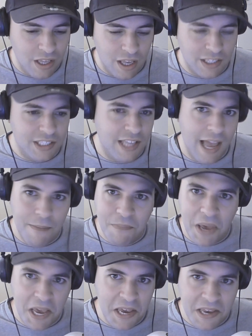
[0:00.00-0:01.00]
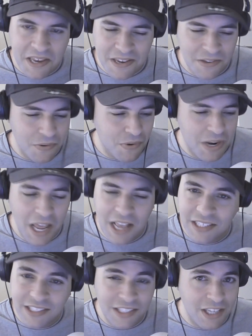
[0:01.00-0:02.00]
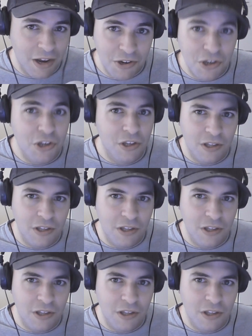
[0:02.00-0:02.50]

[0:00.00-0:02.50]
a stampede or it's you know you,